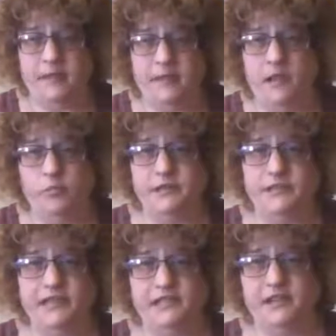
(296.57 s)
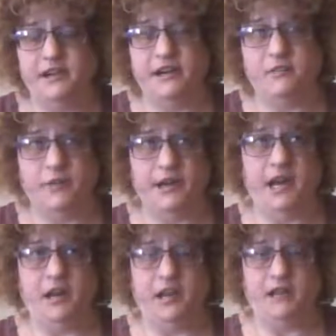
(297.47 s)
And then once I started
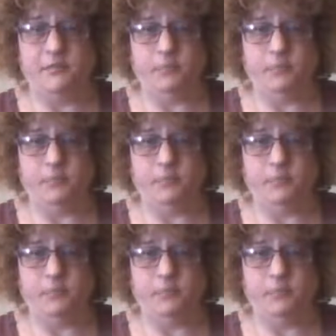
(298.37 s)
reading his